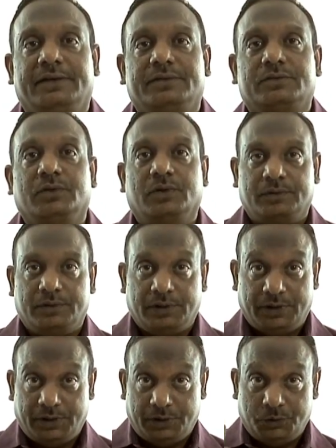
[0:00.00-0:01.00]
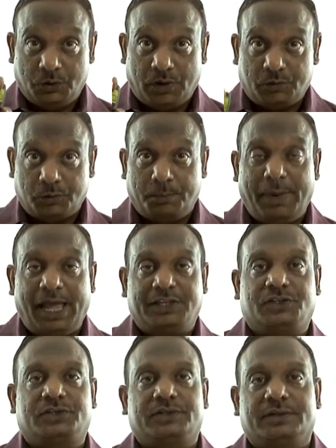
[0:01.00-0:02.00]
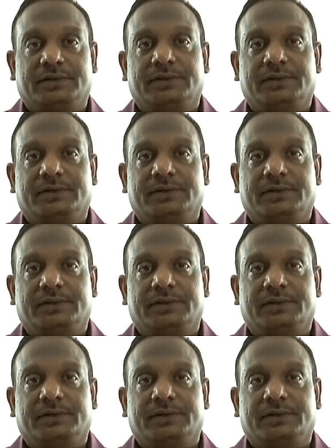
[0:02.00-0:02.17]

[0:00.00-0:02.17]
So, you have to match